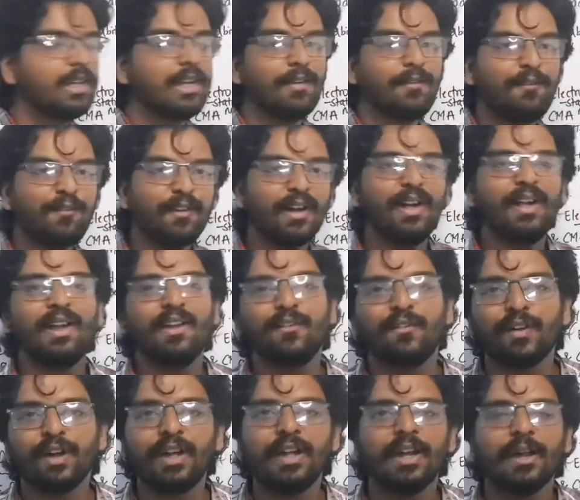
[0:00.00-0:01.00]
different
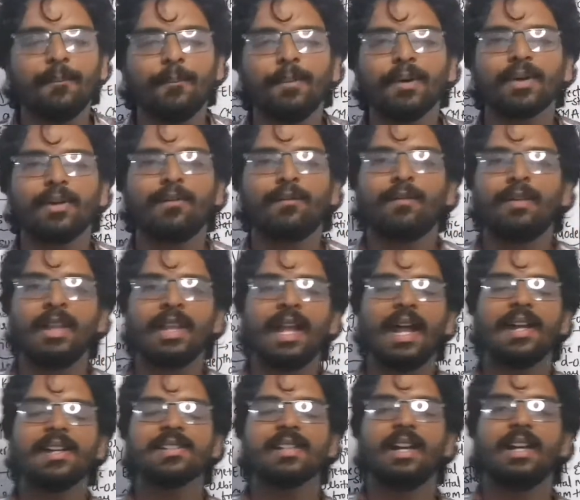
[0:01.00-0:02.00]
number of
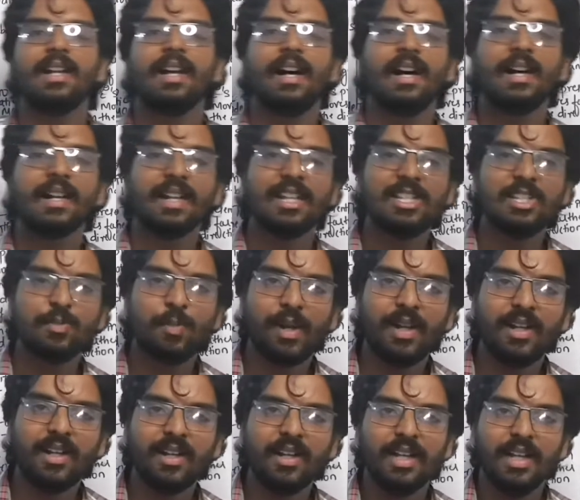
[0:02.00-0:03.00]
ligands and
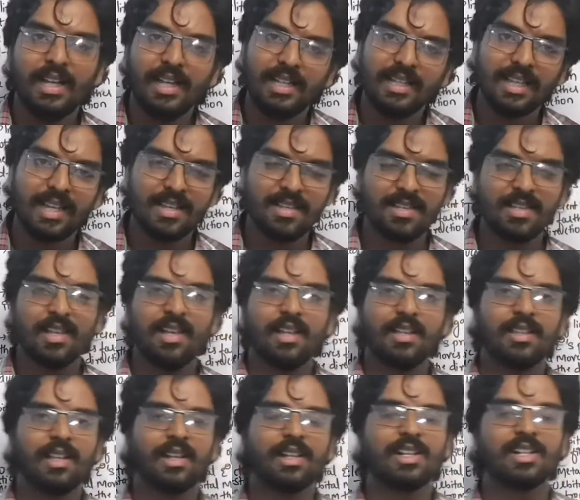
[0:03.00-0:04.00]
arrangement, yes,
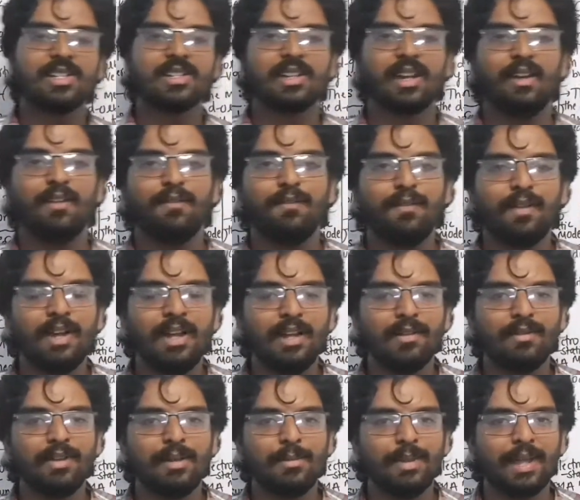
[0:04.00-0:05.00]
the crystal field
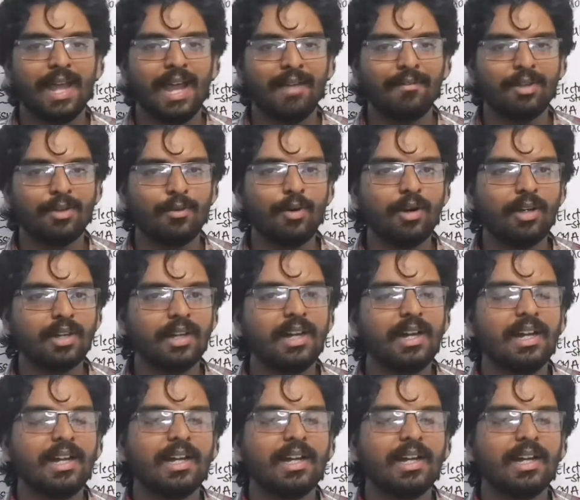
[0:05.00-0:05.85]
will be having what?